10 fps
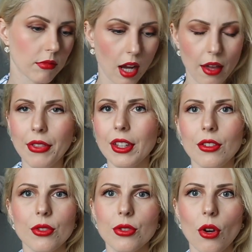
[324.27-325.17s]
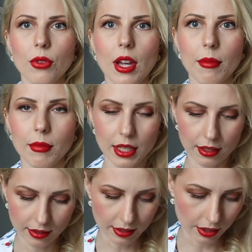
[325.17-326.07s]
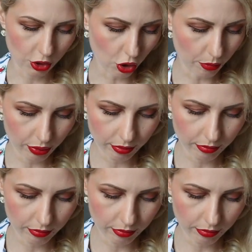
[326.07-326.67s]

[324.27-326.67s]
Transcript: I think you saw them in their shop.